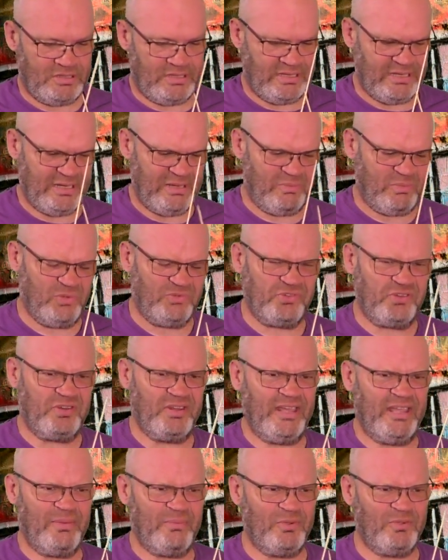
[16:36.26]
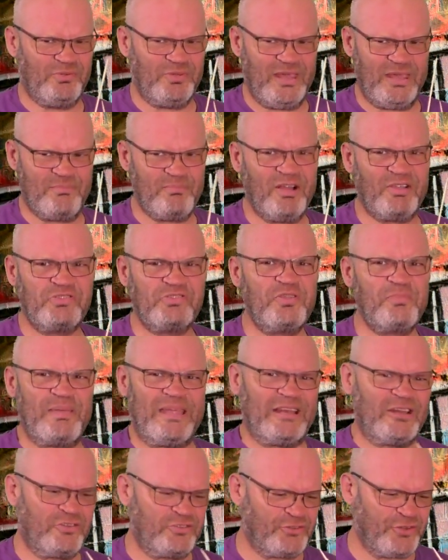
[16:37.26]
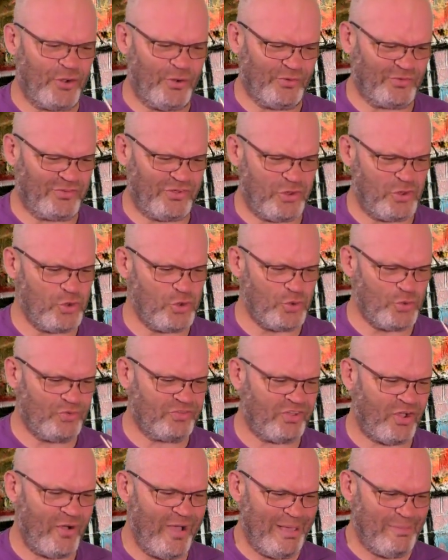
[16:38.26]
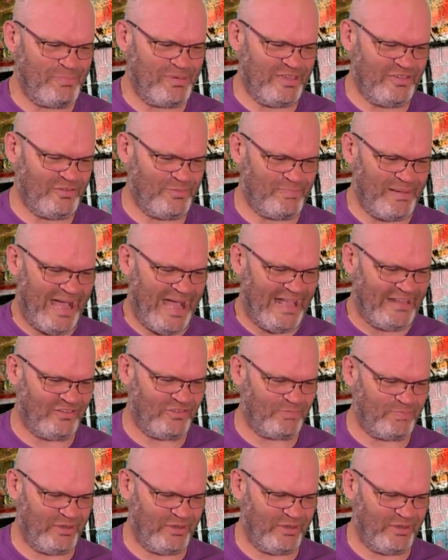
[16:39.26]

And it must have been a Doctor Who type-ish badge,